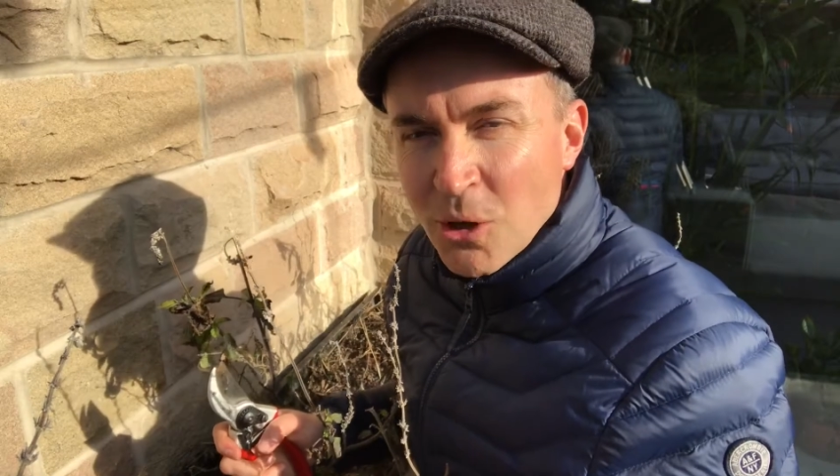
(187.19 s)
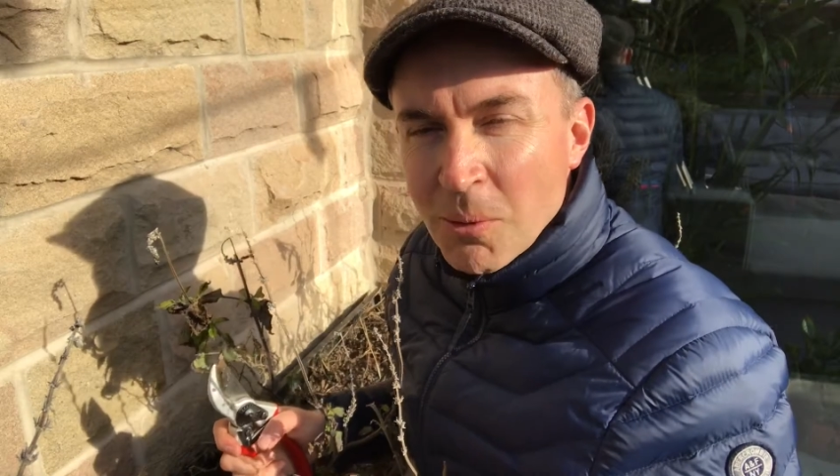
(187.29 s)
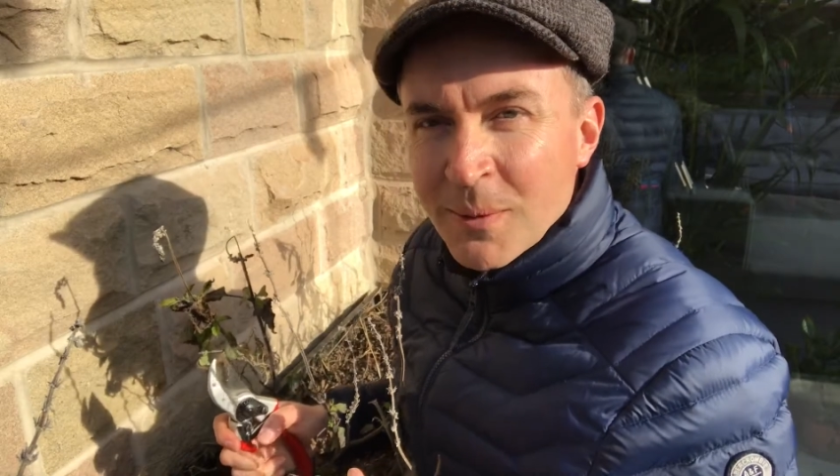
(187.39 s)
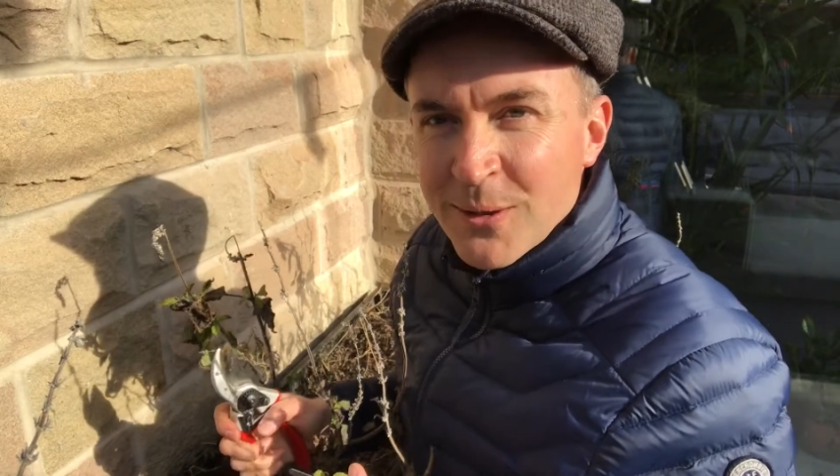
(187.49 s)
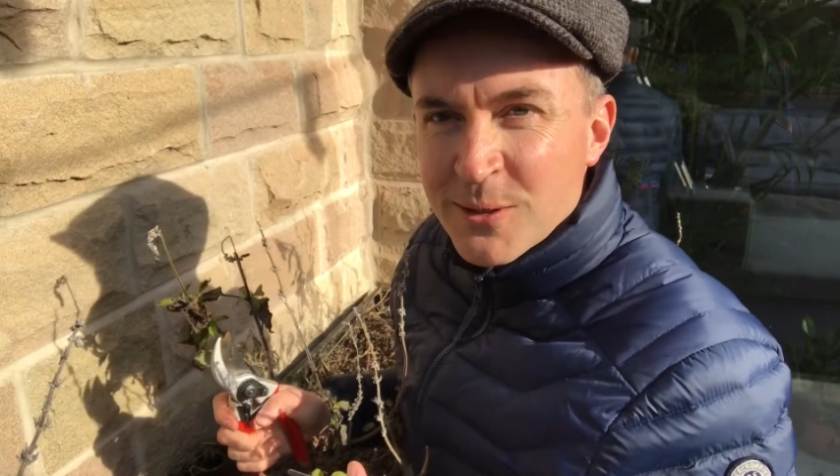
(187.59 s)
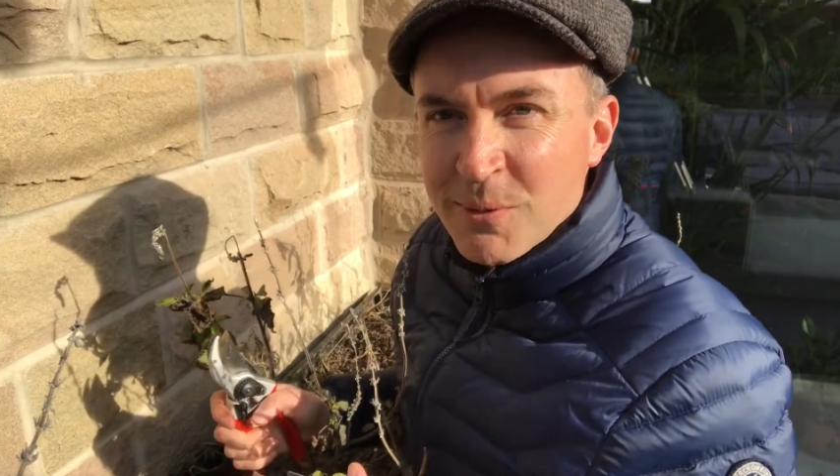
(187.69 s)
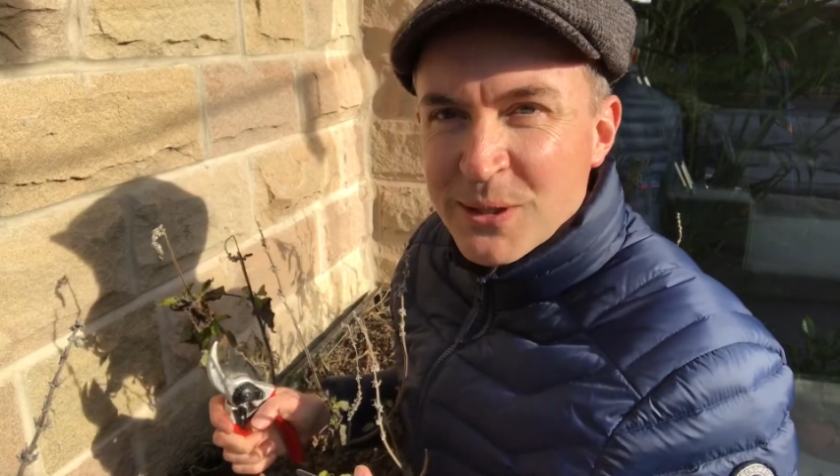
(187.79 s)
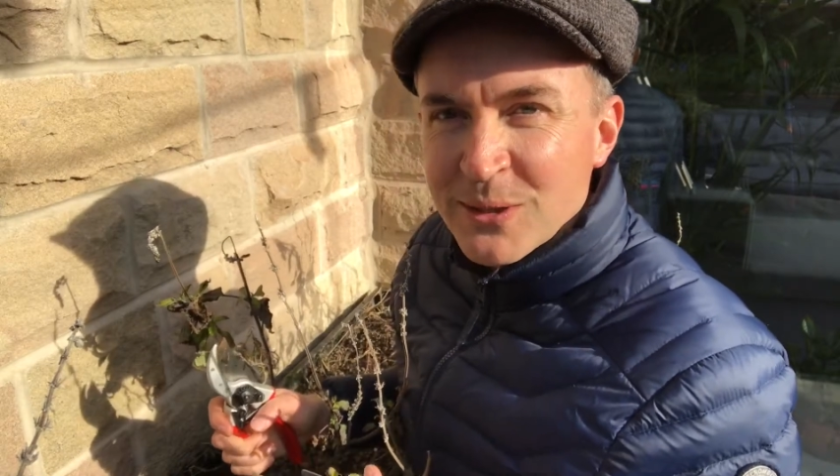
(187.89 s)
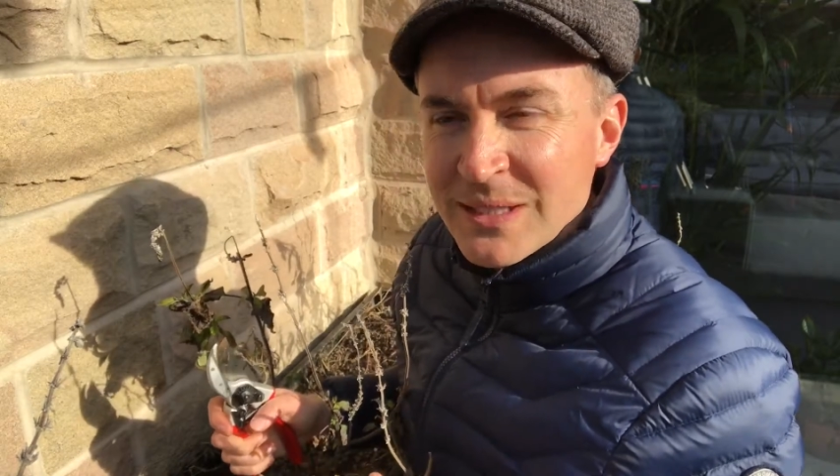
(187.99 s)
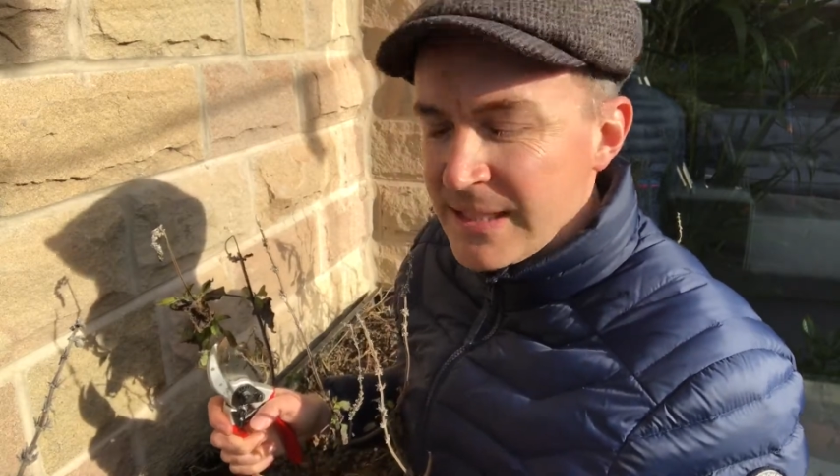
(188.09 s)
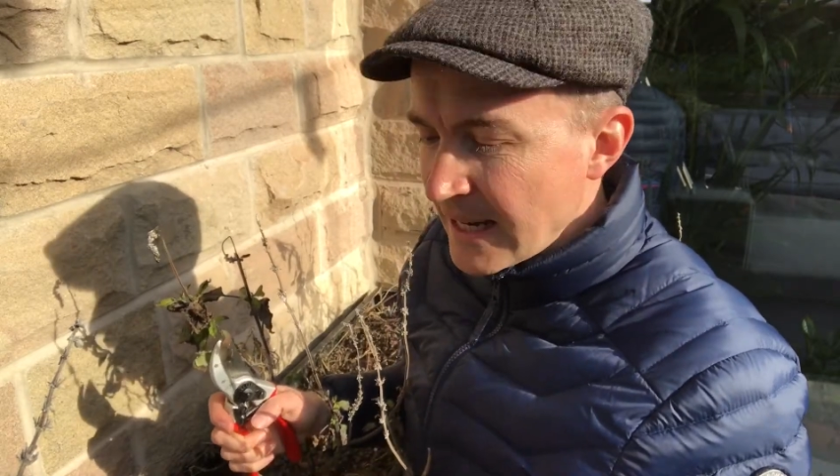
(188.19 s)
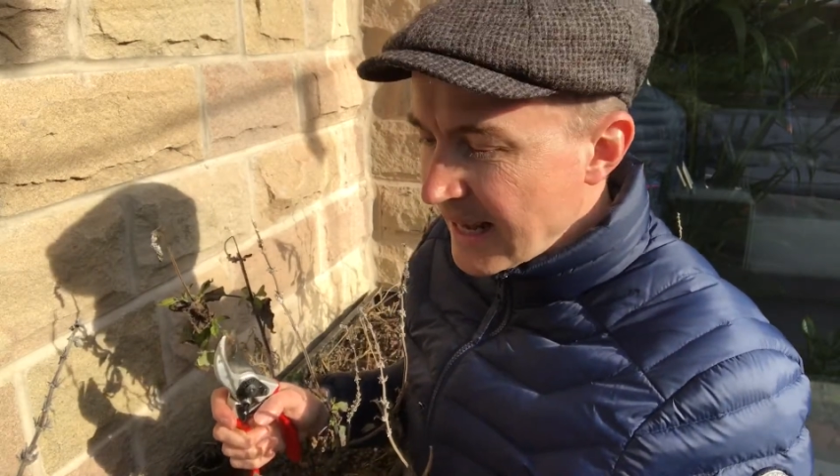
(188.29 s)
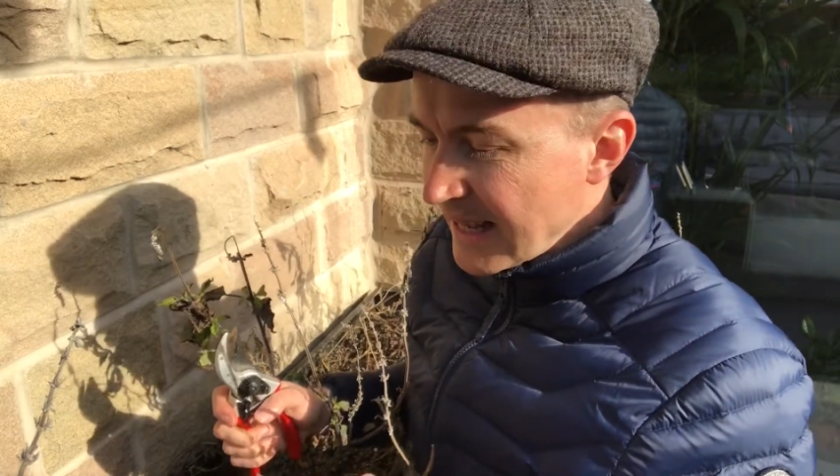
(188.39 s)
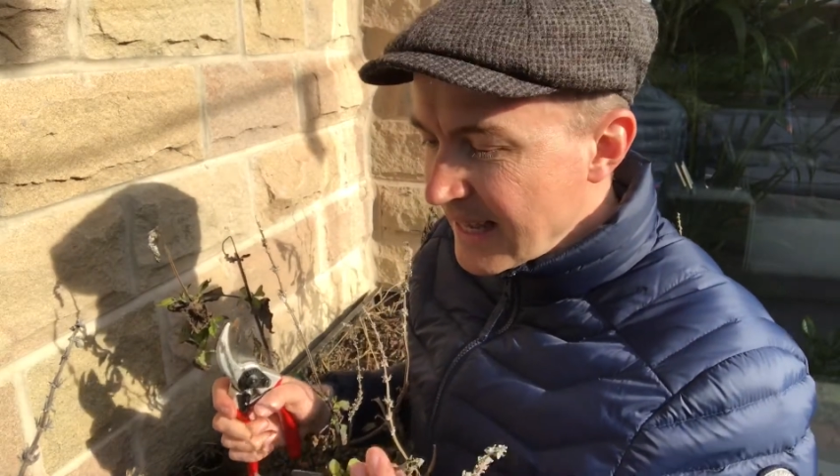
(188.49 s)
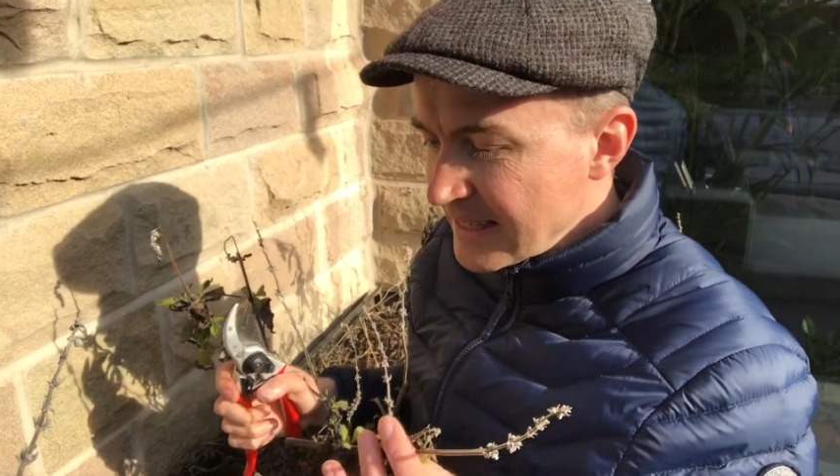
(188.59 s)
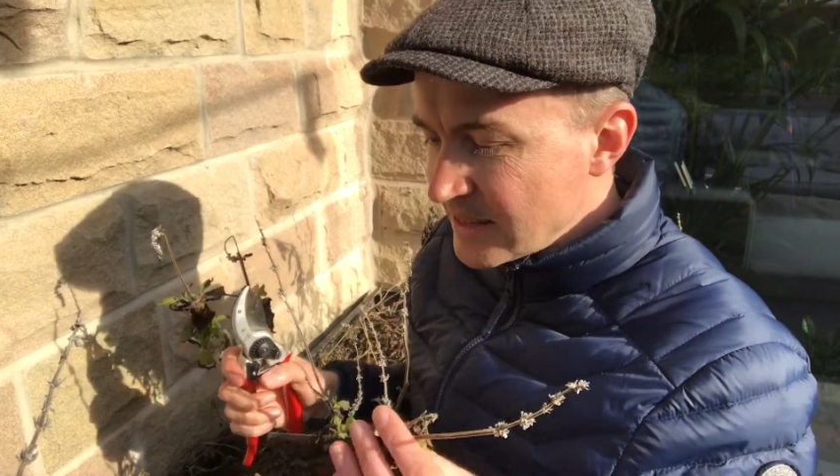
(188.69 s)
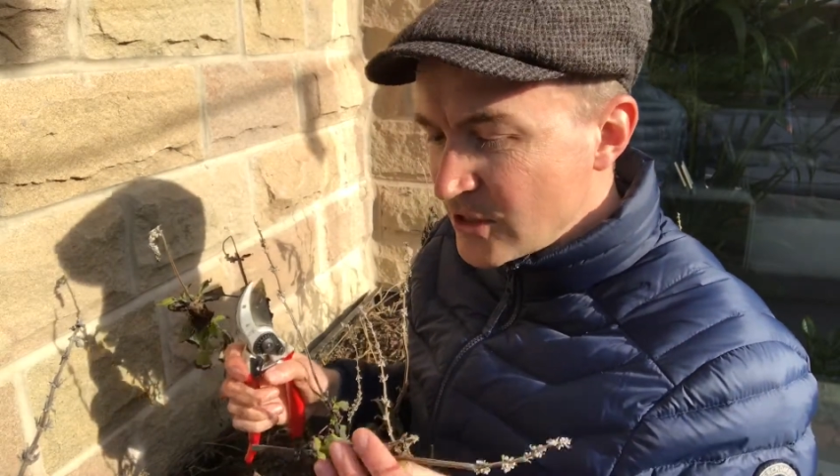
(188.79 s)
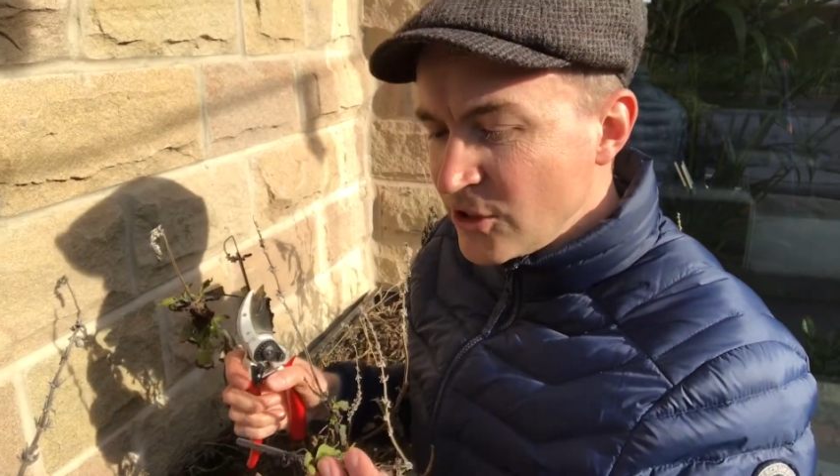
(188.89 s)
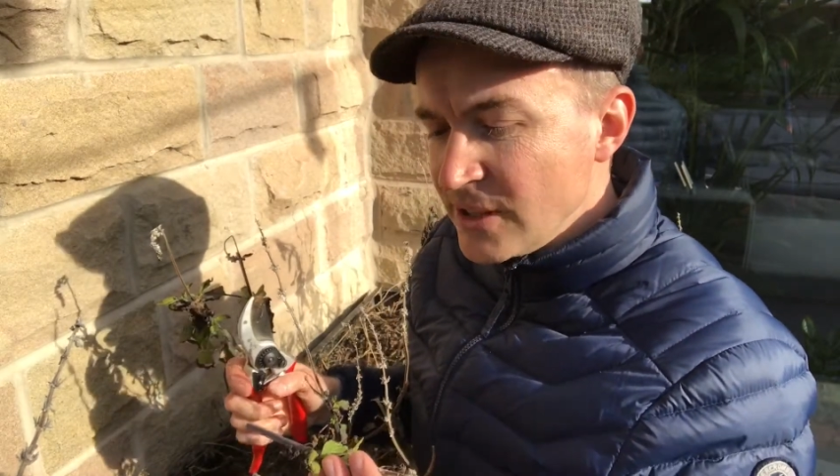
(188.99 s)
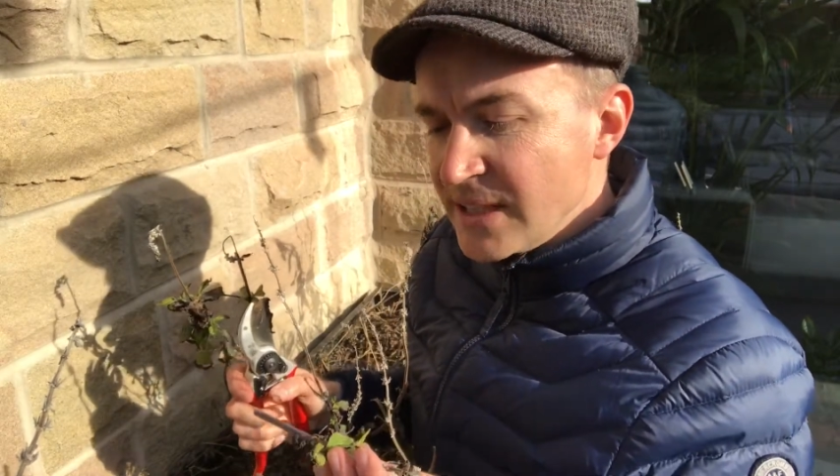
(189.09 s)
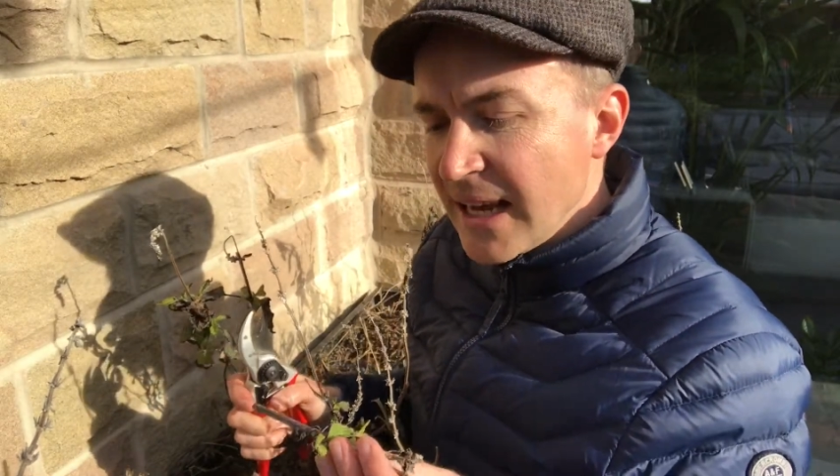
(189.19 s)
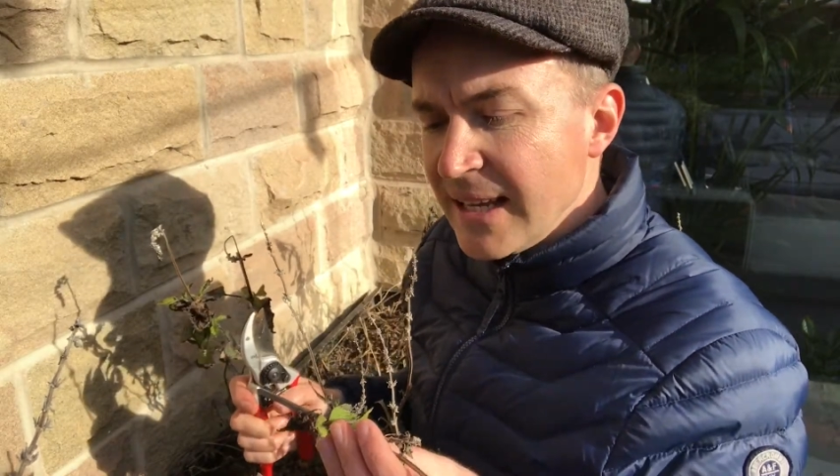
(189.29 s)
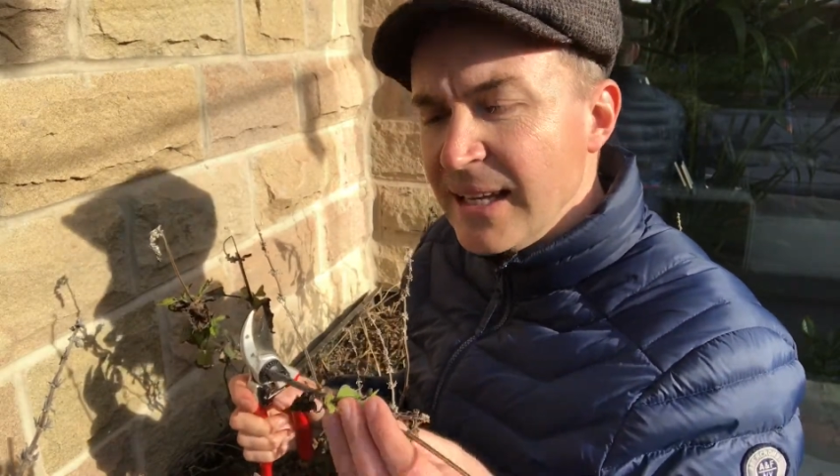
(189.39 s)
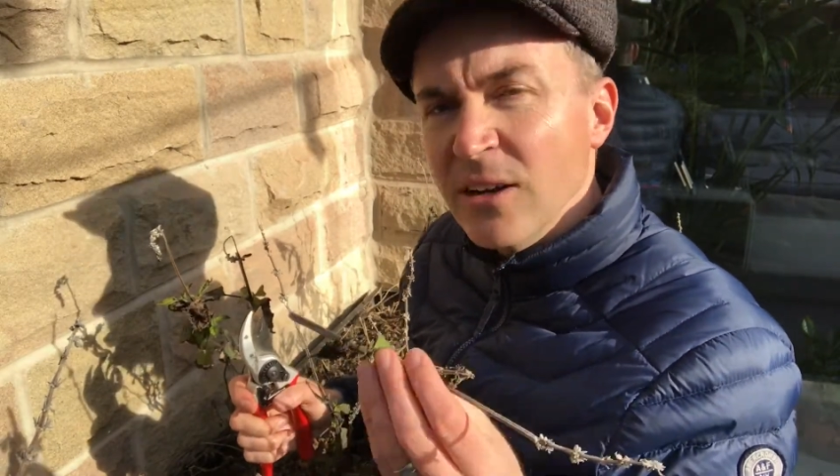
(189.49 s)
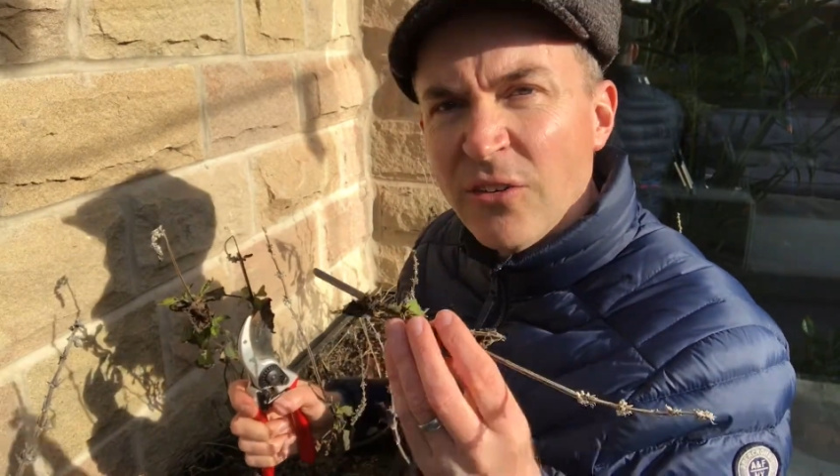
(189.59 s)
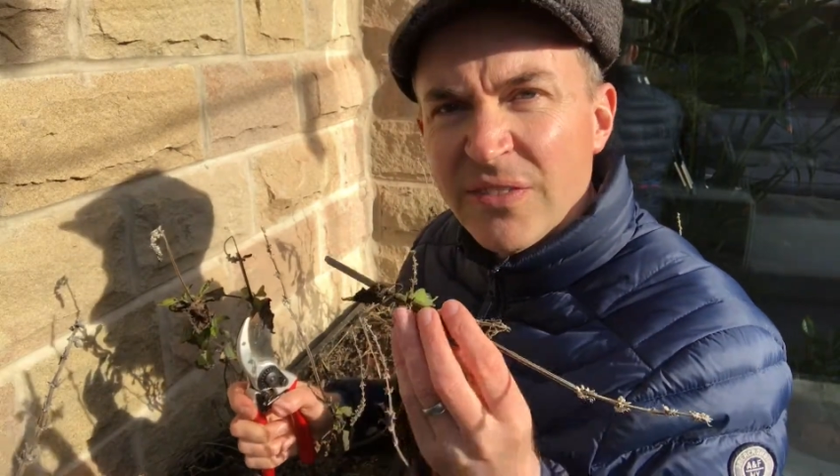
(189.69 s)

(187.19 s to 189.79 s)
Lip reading: I'm going to be doing today is just taking off